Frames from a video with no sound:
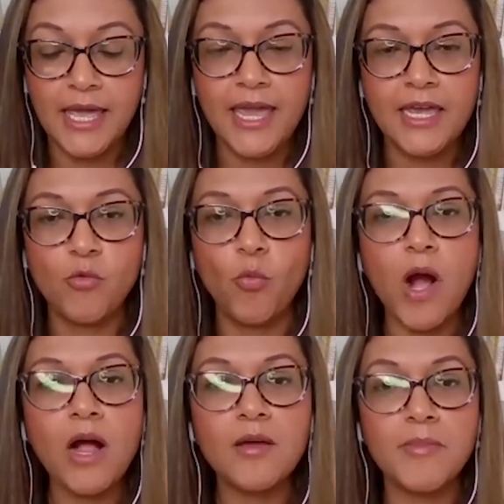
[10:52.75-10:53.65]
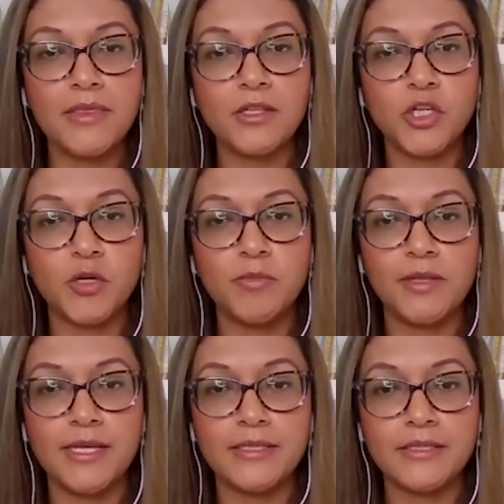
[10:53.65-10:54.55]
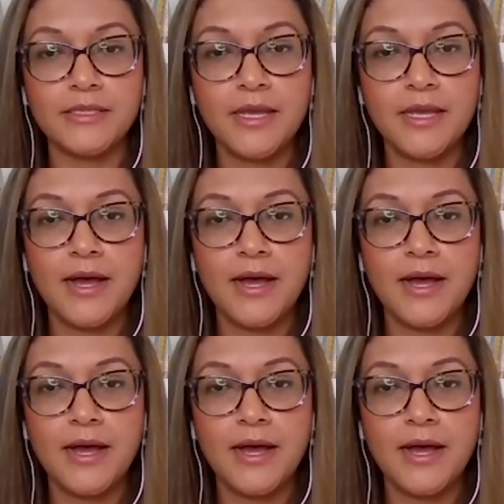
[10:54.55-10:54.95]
and welcoming the turbulence.